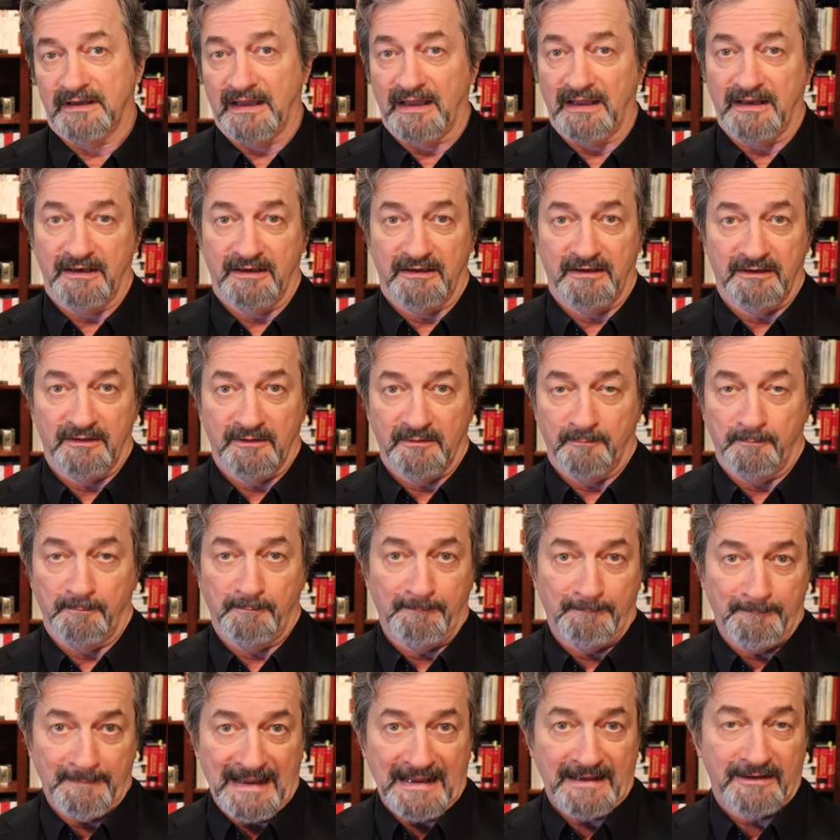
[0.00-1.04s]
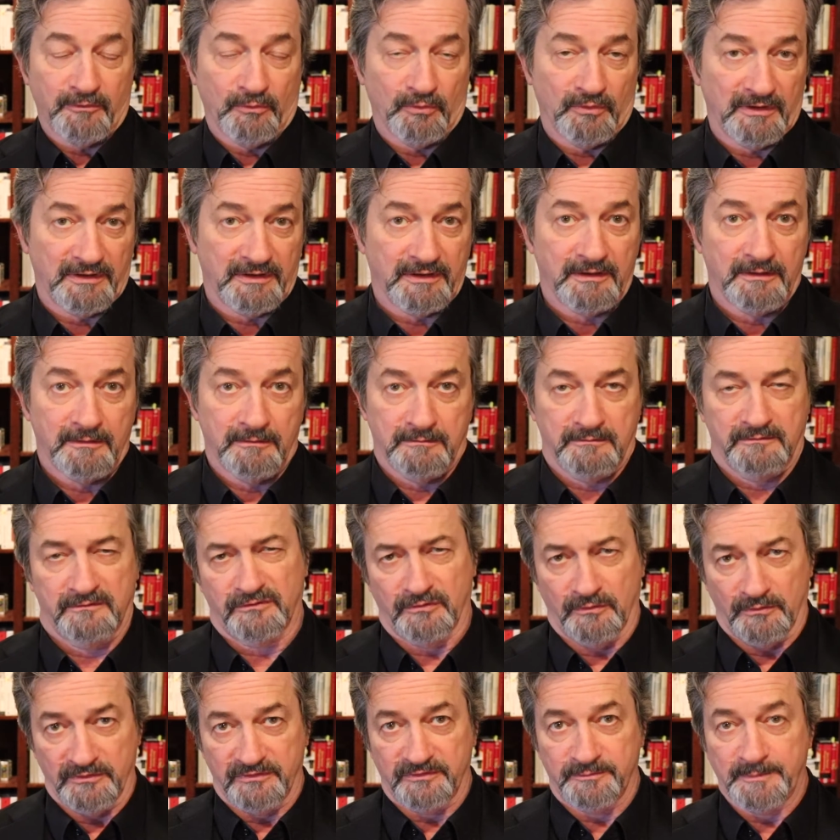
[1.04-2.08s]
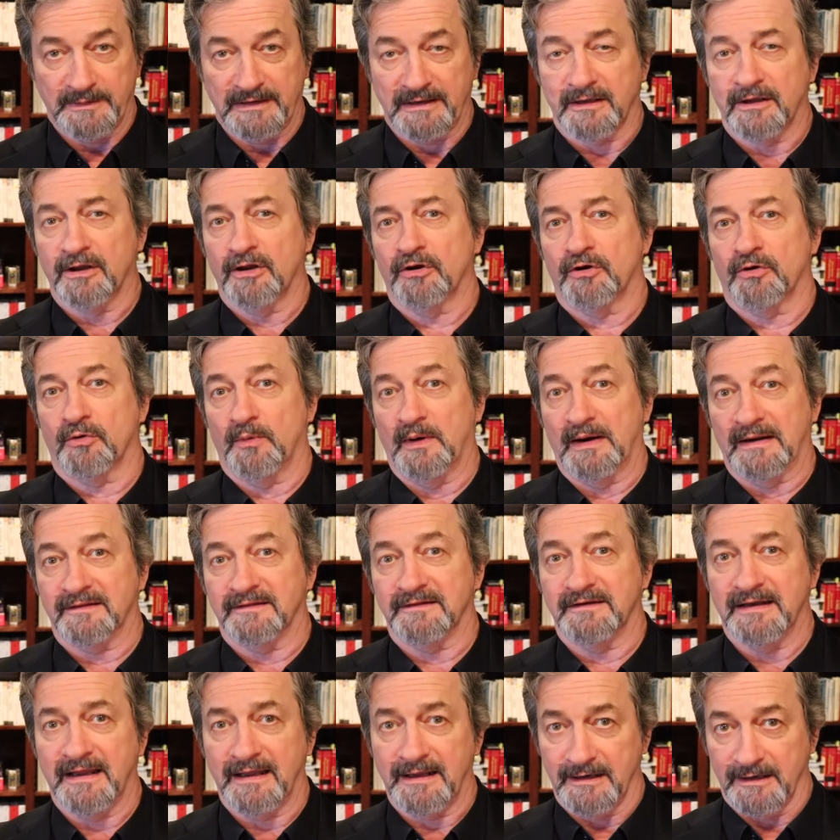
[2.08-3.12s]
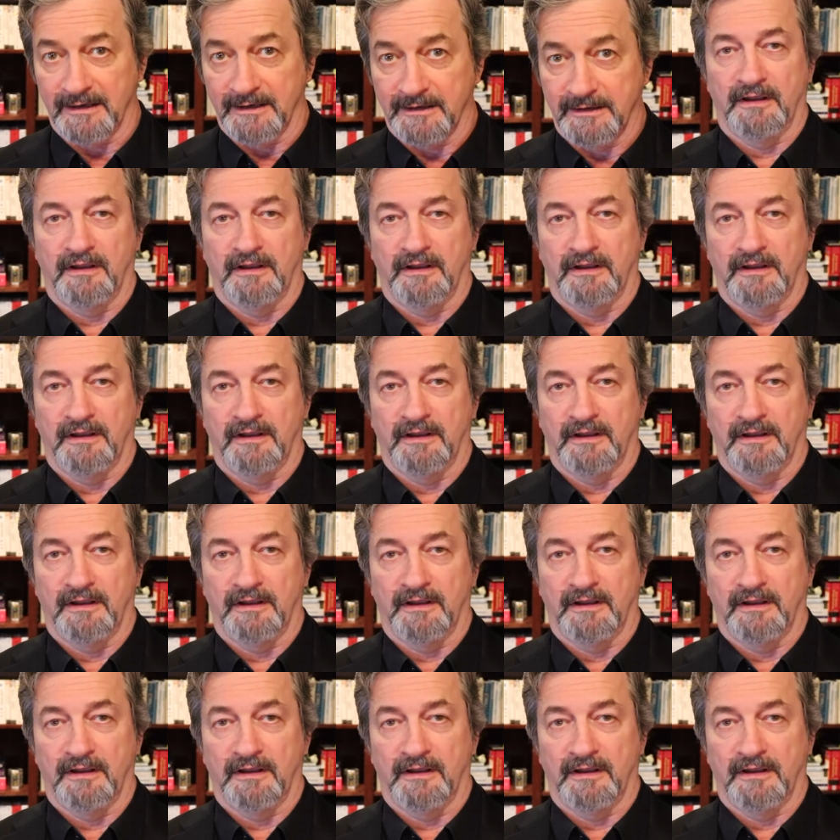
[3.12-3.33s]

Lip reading: and manually, so to speak, correct the data.